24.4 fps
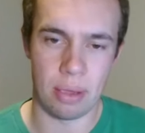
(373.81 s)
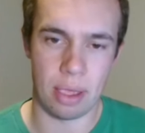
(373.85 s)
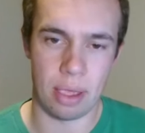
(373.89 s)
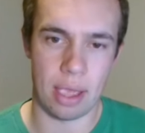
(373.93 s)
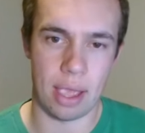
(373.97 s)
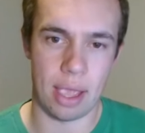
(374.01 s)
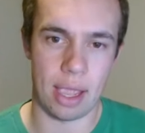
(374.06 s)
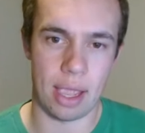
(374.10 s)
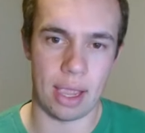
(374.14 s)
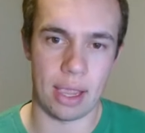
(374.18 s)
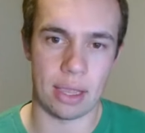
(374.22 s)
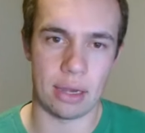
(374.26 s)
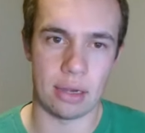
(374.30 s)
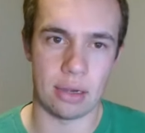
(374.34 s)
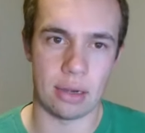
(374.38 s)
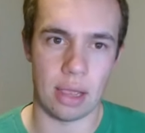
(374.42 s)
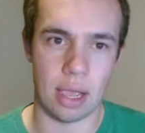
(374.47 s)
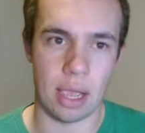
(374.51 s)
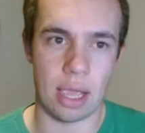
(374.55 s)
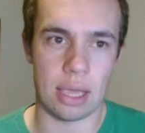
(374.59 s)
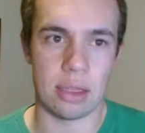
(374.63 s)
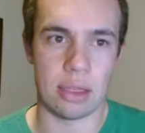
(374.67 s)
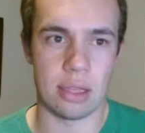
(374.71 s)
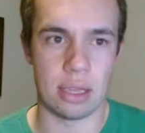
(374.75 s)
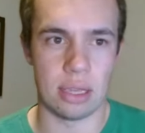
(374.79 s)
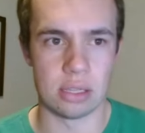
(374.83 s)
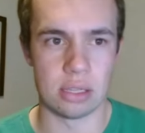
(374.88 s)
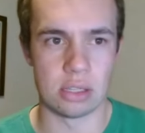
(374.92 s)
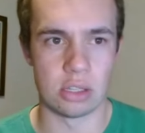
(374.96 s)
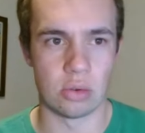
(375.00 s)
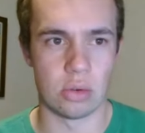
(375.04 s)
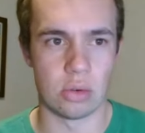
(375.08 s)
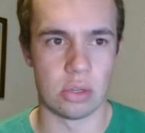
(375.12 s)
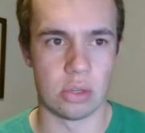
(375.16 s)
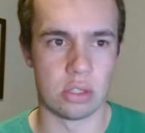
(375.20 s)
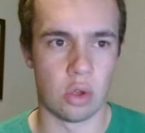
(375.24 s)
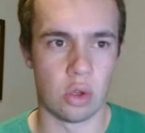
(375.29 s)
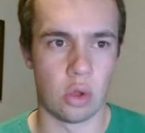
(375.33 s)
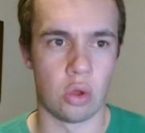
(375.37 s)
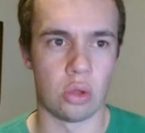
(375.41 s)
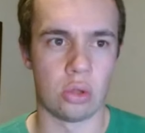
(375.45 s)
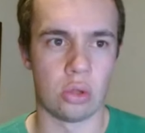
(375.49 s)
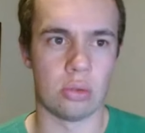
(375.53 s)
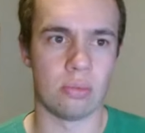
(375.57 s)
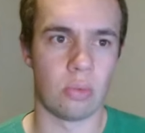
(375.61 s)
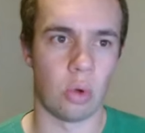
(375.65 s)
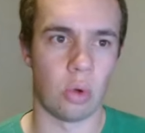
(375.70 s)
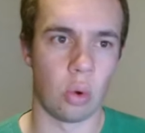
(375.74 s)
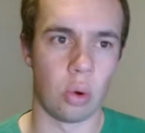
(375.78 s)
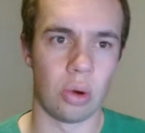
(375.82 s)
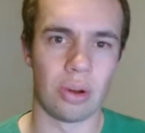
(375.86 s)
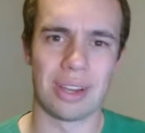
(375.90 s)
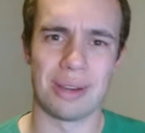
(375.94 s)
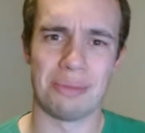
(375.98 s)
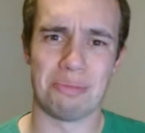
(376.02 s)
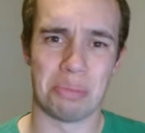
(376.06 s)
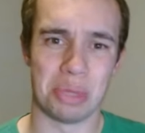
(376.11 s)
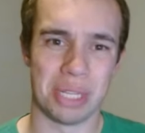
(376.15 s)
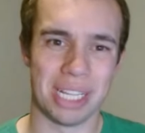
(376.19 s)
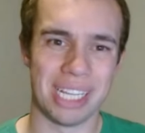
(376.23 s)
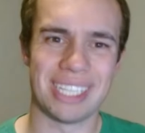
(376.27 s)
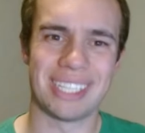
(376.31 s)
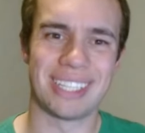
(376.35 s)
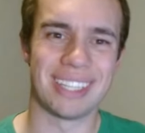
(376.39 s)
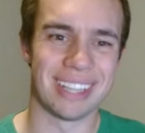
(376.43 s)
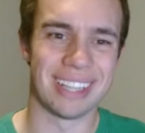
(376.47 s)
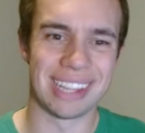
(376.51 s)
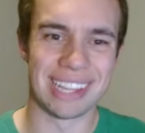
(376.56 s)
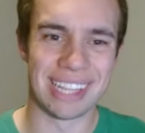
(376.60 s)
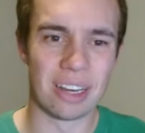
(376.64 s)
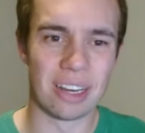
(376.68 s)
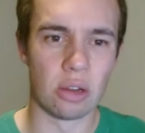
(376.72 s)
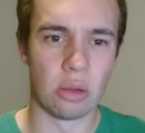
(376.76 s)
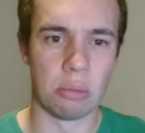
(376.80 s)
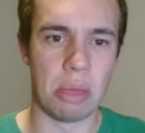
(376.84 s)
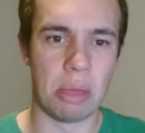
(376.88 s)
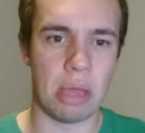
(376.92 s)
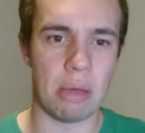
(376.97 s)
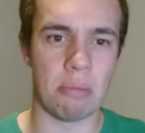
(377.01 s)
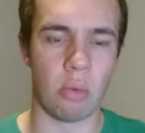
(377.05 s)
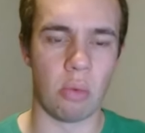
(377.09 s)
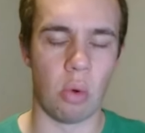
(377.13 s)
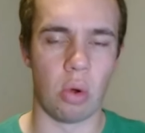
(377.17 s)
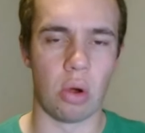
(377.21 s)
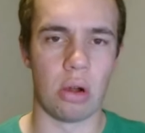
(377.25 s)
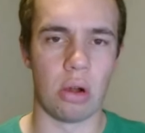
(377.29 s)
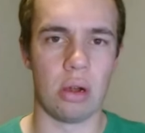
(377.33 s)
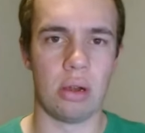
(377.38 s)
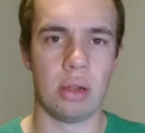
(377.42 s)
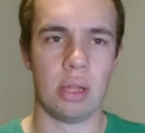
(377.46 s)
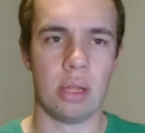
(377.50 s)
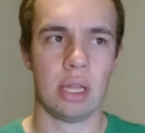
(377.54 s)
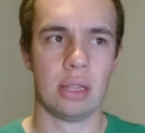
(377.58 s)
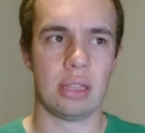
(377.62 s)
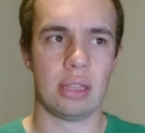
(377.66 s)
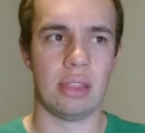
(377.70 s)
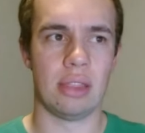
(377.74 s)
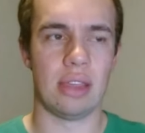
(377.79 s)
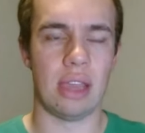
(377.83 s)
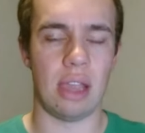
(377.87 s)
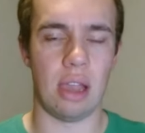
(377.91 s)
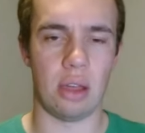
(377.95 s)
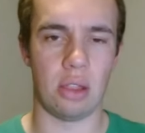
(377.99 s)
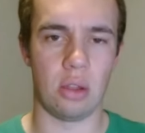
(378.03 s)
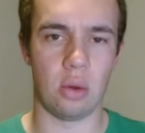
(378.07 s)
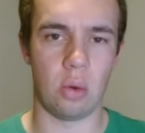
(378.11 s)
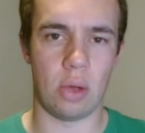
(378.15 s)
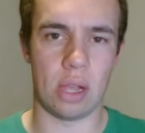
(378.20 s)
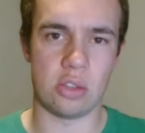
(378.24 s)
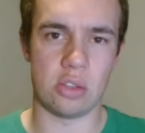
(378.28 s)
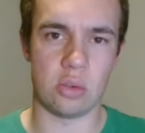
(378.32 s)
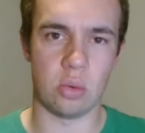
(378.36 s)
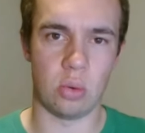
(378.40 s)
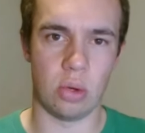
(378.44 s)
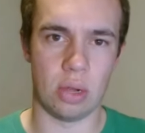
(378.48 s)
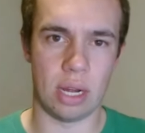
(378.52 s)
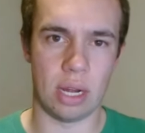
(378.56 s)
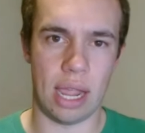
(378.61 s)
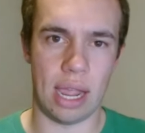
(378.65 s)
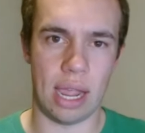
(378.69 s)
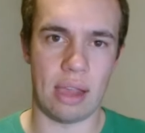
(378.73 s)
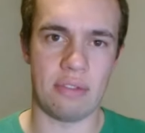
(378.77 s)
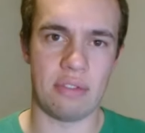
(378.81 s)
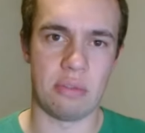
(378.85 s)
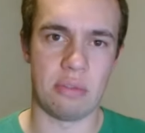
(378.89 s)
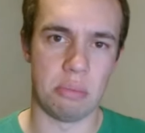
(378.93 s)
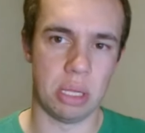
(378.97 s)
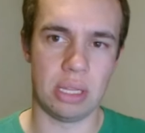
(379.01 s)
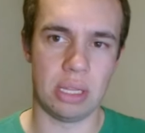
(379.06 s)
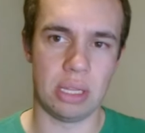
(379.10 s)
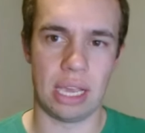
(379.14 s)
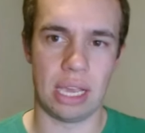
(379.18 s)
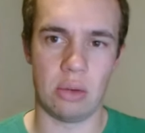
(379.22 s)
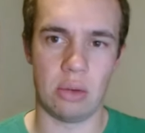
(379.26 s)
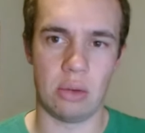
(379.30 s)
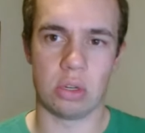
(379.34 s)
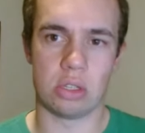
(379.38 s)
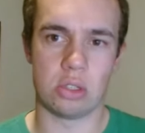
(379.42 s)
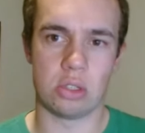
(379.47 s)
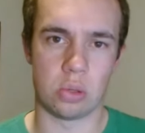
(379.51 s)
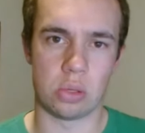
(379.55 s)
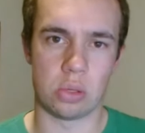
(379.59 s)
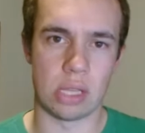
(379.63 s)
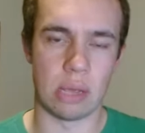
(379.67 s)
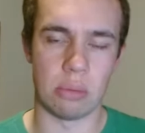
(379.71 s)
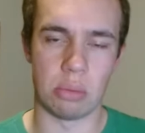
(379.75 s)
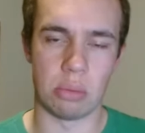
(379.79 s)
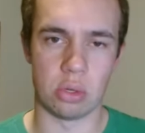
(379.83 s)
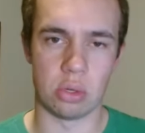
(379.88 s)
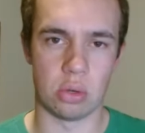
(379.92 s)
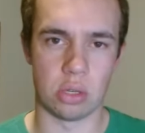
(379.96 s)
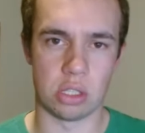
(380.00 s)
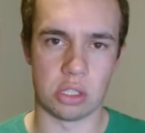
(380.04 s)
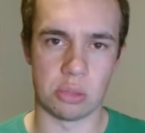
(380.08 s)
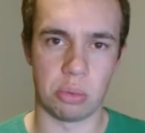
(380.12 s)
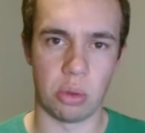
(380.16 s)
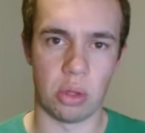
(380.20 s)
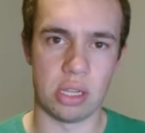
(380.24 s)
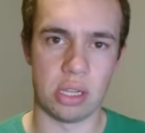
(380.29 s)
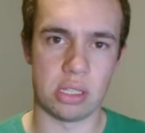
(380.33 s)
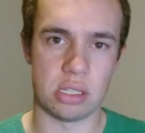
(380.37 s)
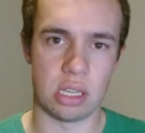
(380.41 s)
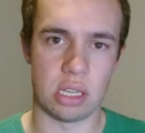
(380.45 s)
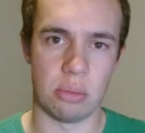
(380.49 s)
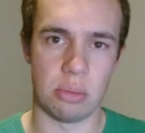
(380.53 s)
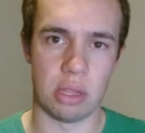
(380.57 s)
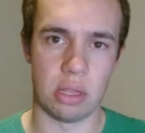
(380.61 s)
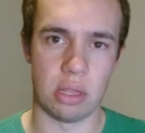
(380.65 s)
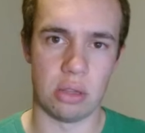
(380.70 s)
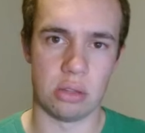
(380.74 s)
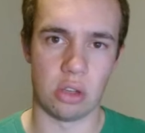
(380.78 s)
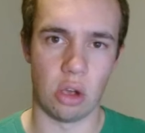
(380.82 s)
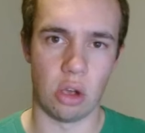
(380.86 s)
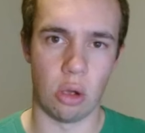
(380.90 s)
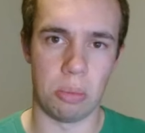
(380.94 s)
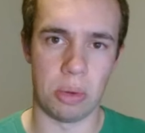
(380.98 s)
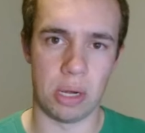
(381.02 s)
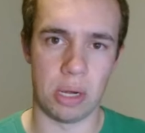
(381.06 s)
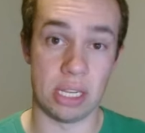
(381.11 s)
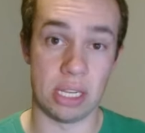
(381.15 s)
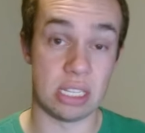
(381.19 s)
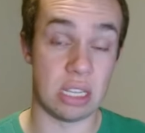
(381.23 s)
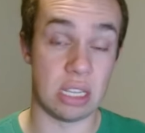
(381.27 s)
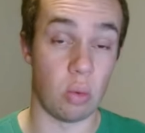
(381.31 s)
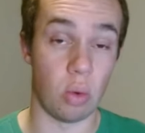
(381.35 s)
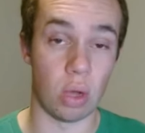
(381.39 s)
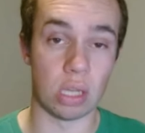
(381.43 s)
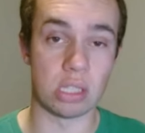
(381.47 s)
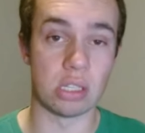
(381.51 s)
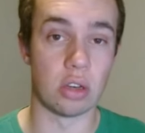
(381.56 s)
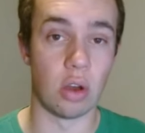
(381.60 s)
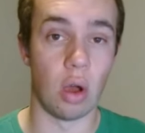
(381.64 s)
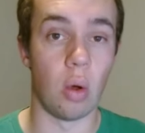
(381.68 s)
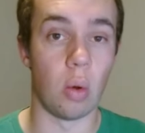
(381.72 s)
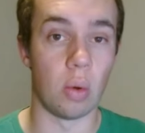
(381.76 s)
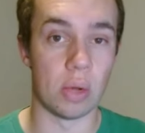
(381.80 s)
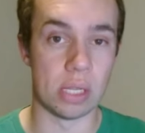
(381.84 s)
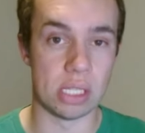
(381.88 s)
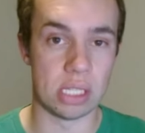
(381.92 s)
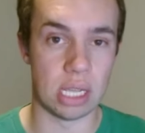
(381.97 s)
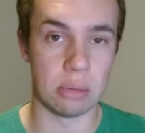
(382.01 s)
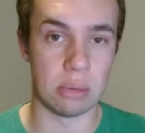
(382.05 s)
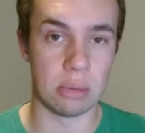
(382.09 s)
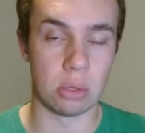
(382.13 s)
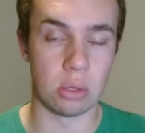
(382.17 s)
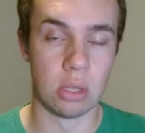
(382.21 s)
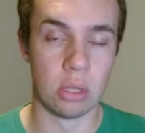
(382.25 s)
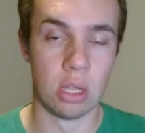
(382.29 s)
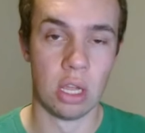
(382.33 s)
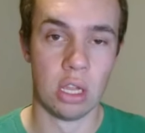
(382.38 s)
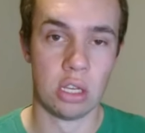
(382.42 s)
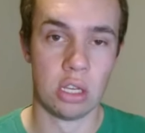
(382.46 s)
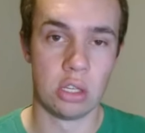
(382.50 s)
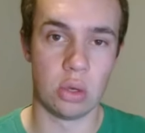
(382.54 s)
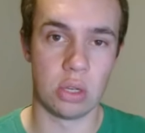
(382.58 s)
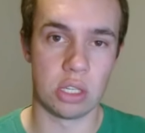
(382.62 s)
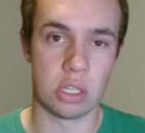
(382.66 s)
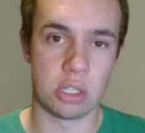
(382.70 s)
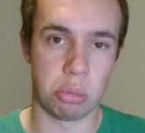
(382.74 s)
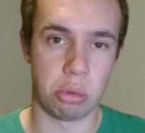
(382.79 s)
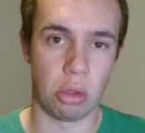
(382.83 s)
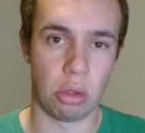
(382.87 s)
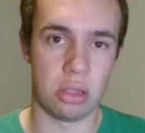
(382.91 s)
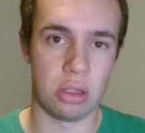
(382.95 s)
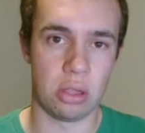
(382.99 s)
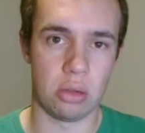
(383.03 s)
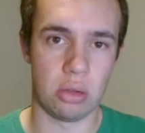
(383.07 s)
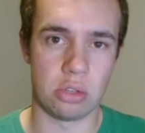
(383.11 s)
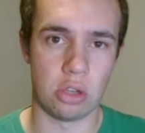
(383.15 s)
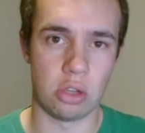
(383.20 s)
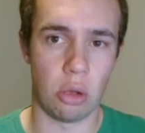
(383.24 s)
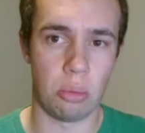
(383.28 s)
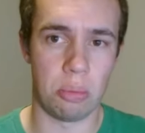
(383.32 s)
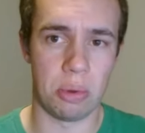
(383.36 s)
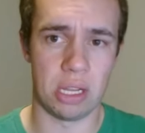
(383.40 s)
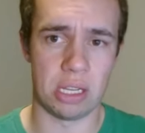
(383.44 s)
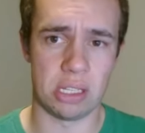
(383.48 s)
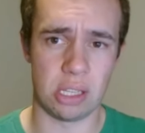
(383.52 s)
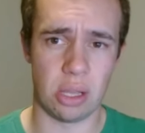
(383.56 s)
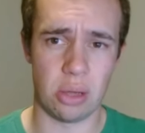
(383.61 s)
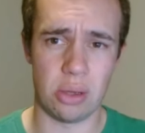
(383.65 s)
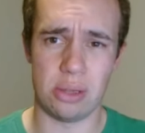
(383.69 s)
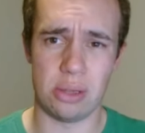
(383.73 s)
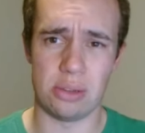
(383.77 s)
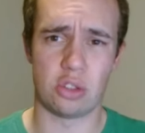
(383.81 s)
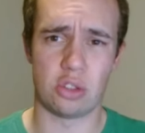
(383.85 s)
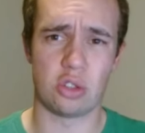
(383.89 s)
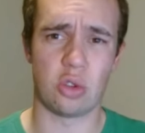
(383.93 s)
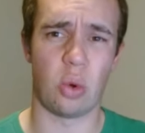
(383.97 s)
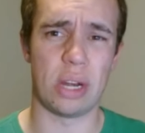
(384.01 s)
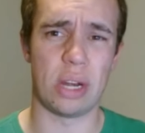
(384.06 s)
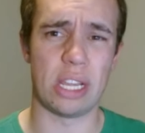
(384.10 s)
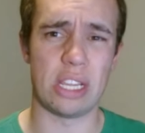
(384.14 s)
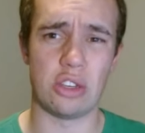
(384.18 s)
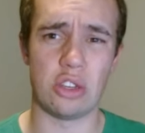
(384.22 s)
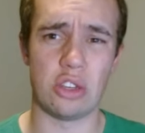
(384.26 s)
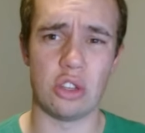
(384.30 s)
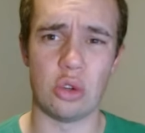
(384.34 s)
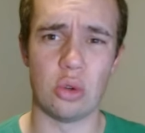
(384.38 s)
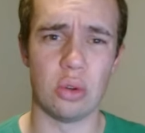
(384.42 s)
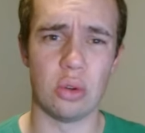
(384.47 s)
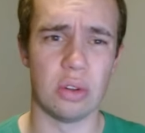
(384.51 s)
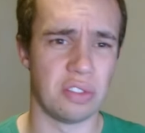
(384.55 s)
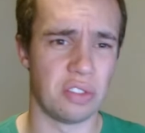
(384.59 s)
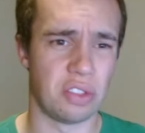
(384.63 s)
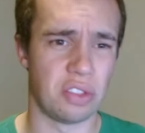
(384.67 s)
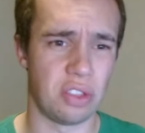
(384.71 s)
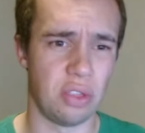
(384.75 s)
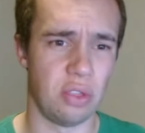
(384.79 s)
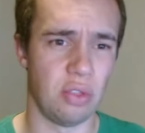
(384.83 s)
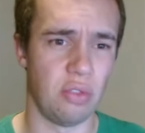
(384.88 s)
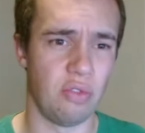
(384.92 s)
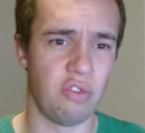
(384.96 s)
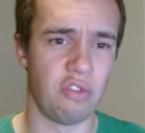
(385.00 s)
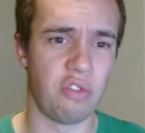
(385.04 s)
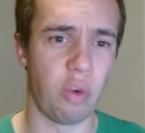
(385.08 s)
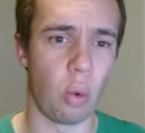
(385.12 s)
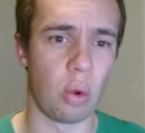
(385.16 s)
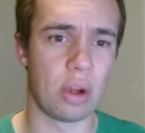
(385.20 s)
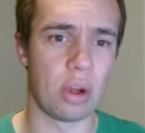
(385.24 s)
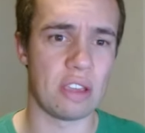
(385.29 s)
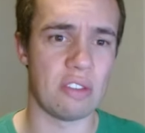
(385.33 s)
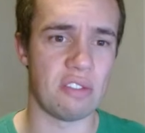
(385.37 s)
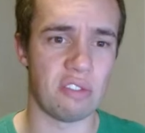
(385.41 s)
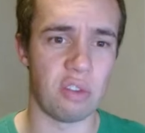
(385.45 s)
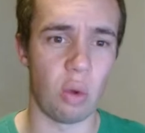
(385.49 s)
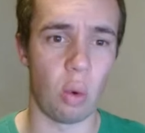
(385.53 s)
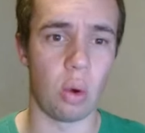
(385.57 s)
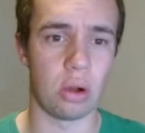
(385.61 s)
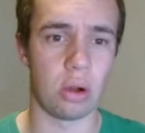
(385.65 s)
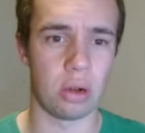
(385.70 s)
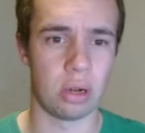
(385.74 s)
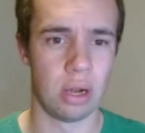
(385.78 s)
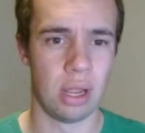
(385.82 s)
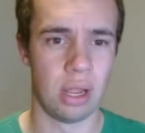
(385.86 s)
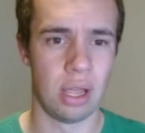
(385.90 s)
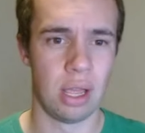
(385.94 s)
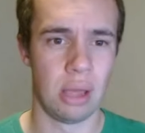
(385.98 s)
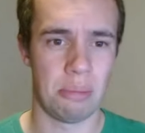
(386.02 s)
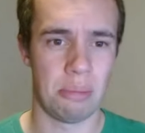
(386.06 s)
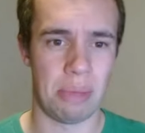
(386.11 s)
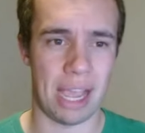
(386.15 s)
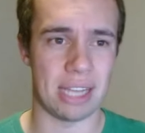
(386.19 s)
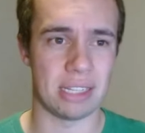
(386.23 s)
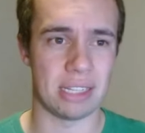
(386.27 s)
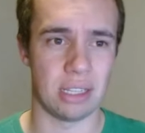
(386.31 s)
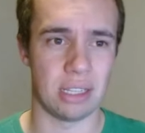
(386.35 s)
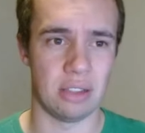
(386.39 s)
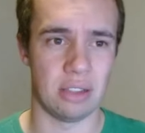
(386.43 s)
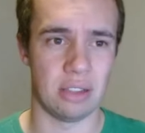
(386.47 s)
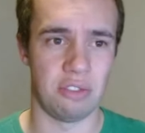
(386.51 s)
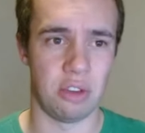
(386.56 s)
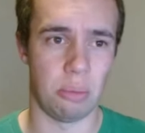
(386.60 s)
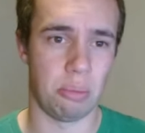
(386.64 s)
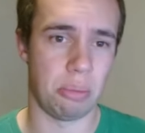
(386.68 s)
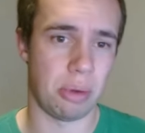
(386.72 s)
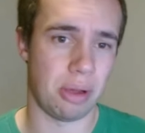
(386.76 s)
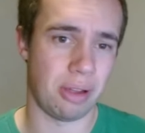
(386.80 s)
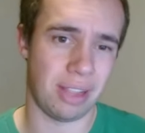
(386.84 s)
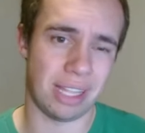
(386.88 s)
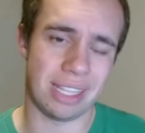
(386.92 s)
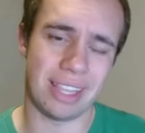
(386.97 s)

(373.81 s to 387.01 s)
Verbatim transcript: And I think as a result, Oregon blitzed a little bit more than they otherwise would have. And Billy Edwards was able to exploit some of those openings. He wasn't always able to exploit those openings, though. He's 22 of 44 passing the football.